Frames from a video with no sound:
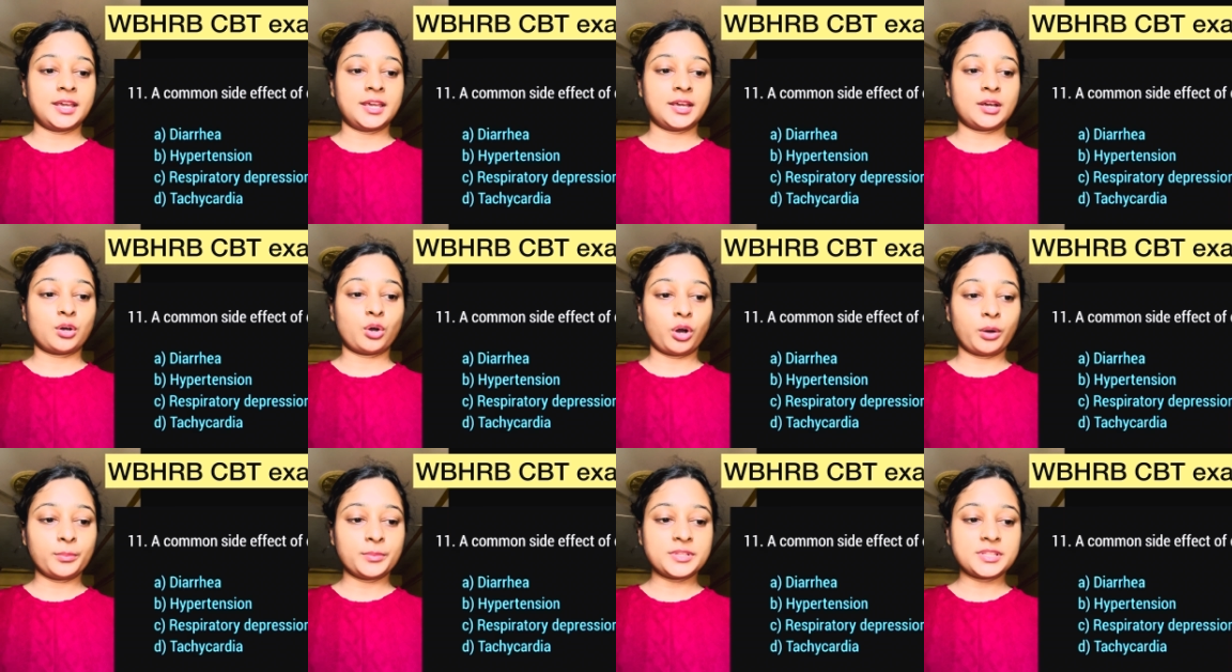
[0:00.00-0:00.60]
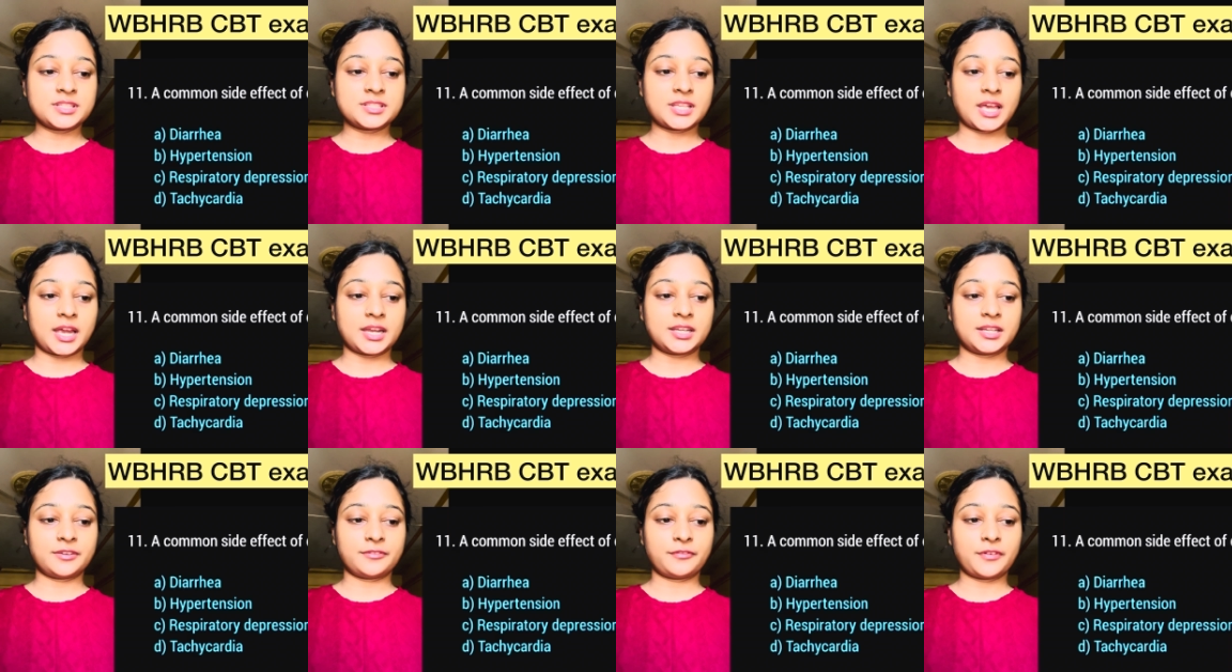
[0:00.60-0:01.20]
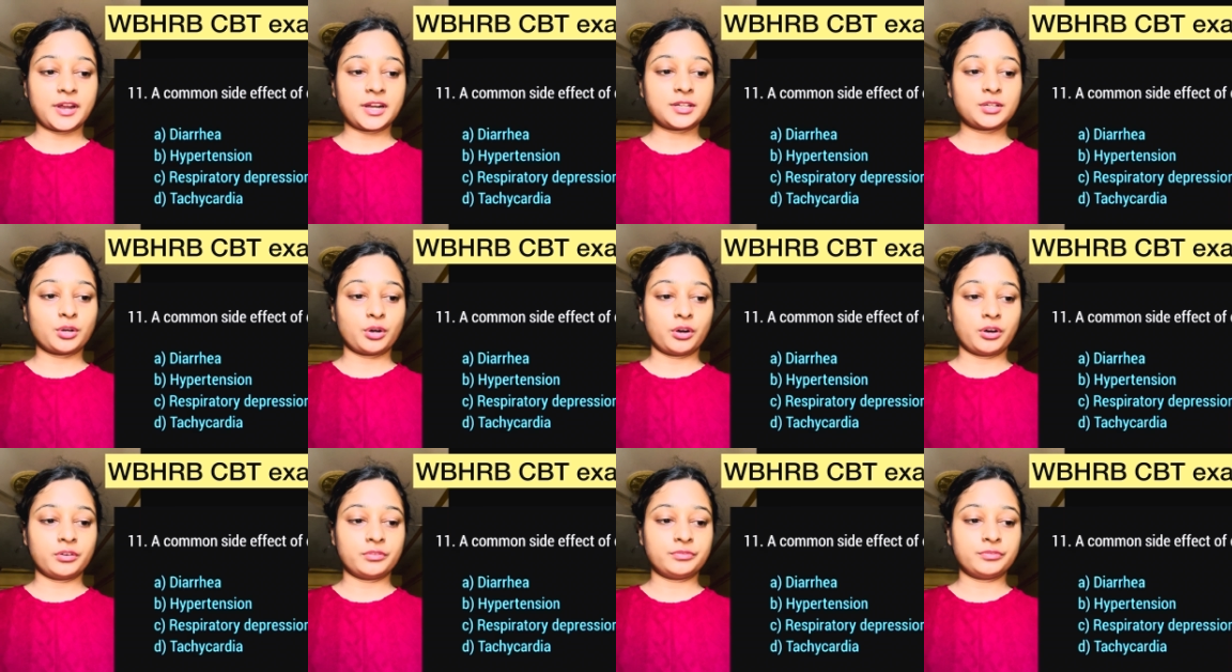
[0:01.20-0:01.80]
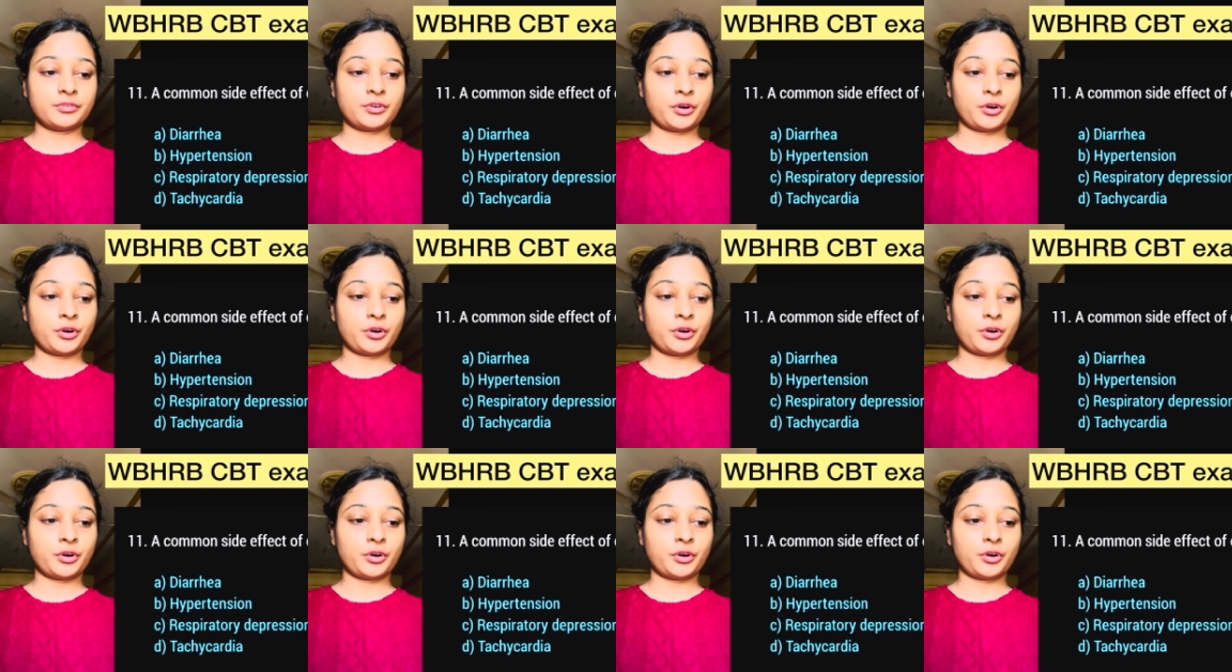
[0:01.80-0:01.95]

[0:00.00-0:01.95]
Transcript: a common side effect of